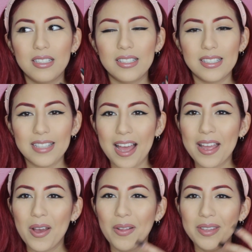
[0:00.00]

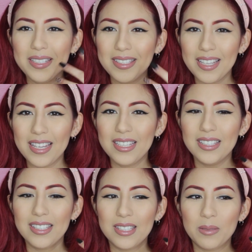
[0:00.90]
snack on these
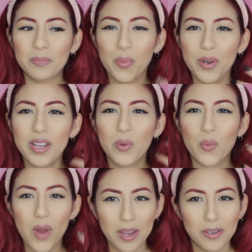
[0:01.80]
things pretty
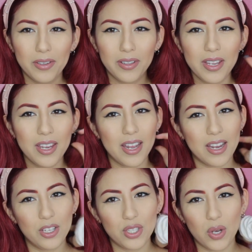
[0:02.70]
regularly, and
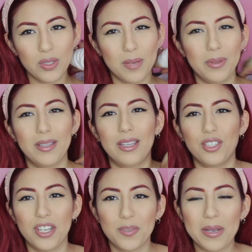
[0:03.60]
I don't typically like
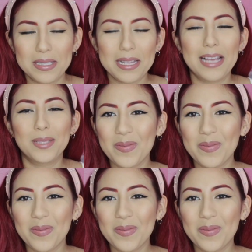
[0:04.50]
change my snacks.